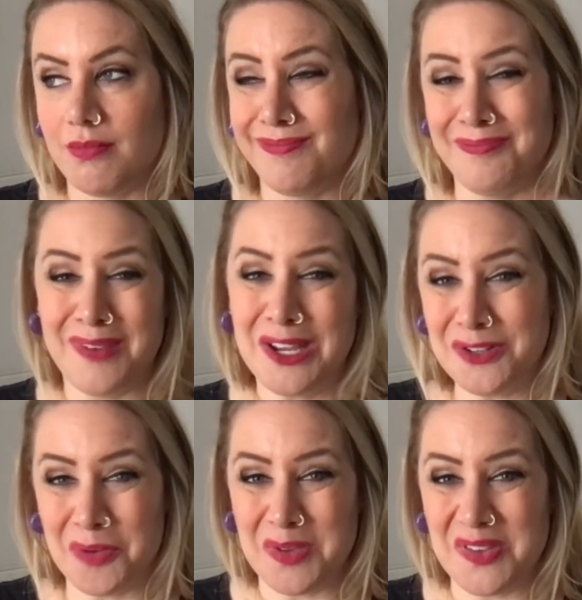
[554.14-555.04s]
might
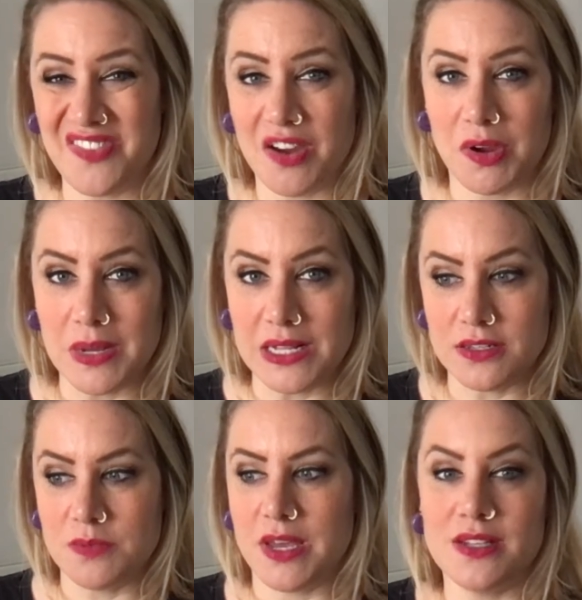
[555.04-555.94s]
not be very well
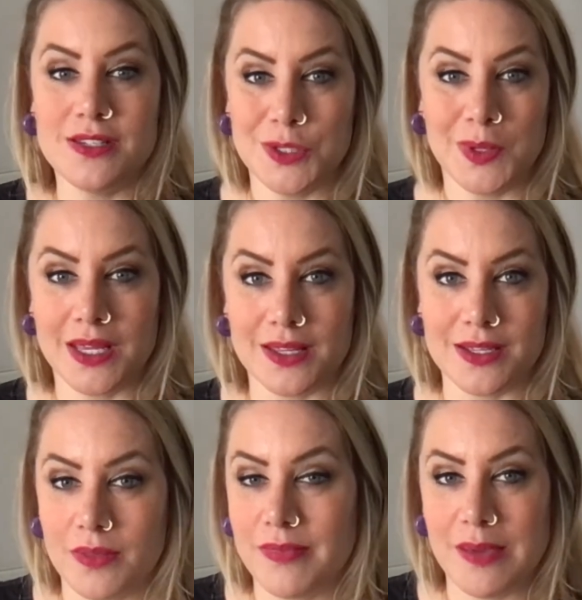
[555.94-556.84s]
spent doing
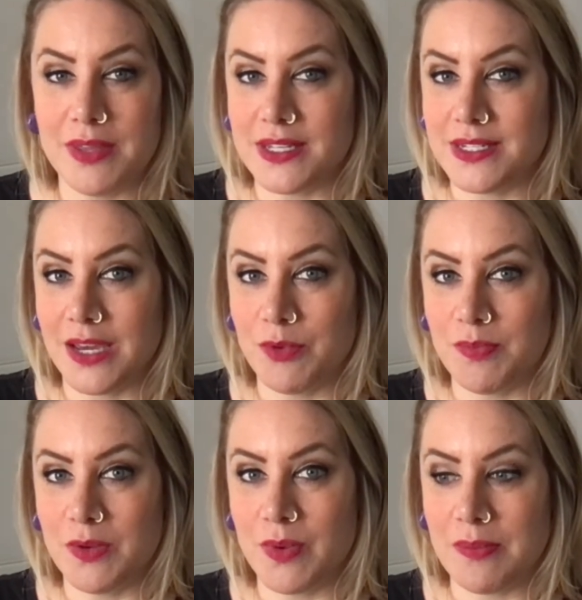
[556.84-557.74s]
this. Maybe the time would be
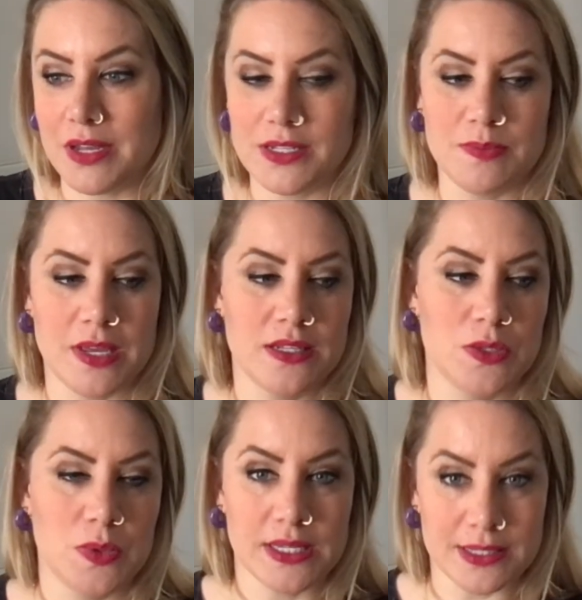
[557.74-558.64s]
way better spent
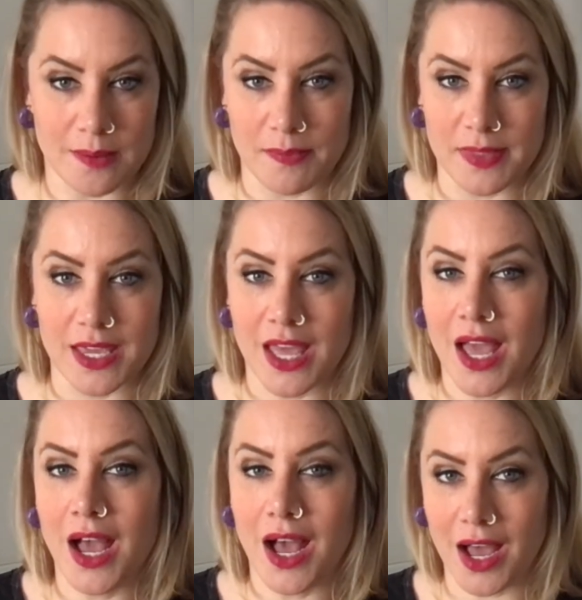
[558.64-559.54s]
doing something
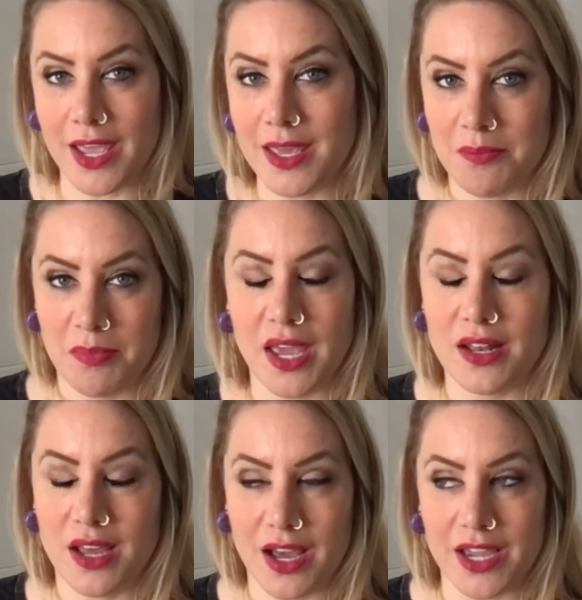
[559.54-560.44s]
high impact,
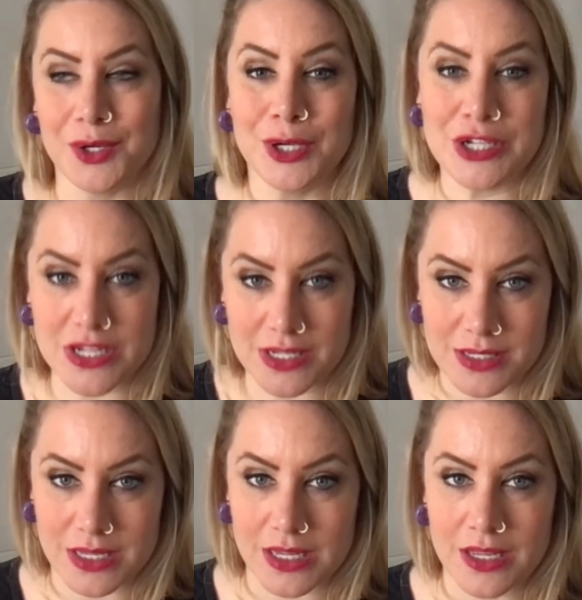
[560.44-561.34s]
high
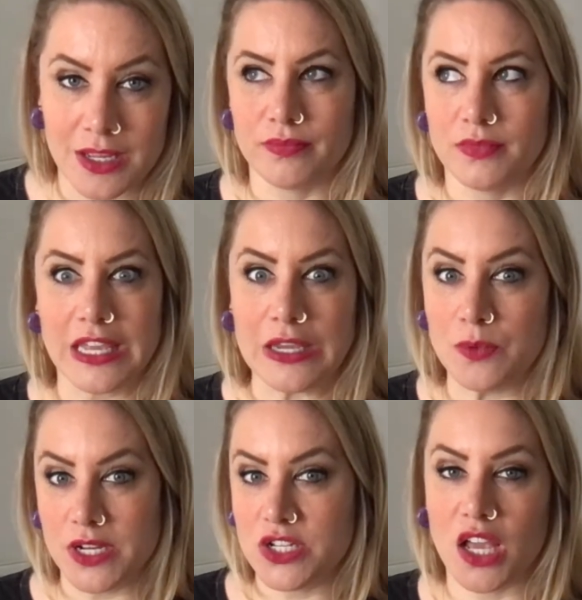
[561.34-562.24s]
urgency, like
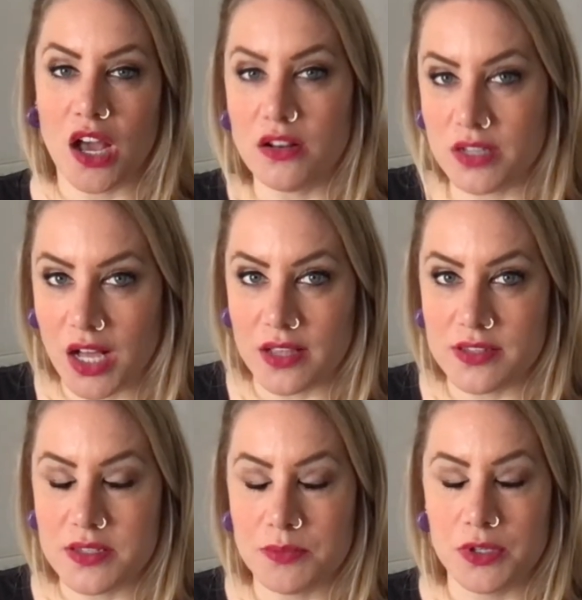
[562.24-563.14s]
reaching out to
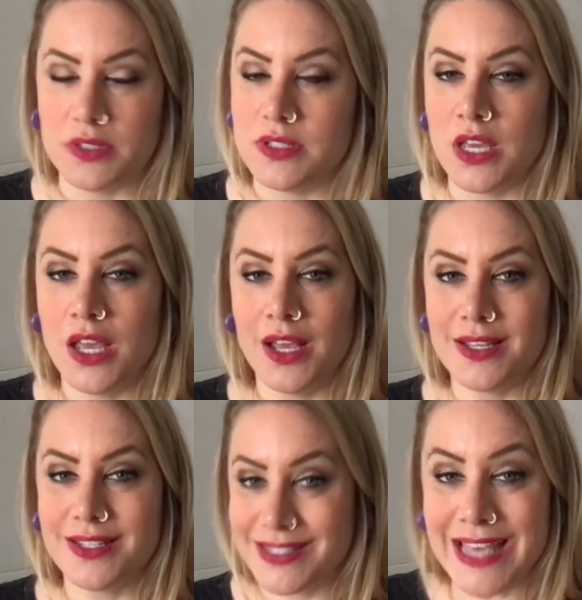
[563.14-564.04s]
customers,
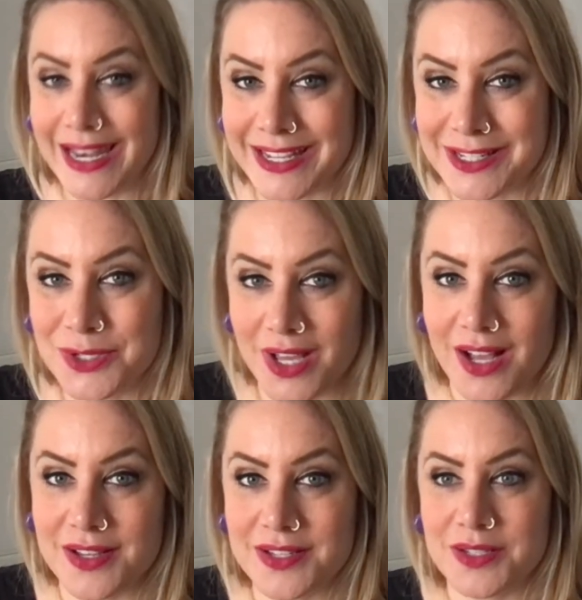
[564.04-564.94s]
selling to
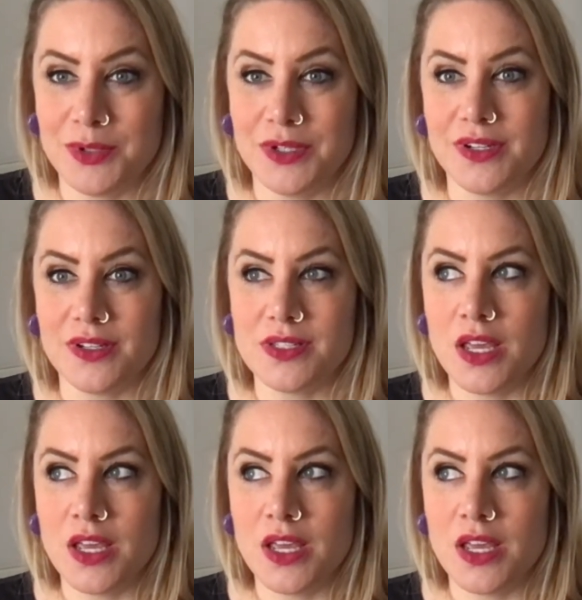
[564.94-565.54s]
customers,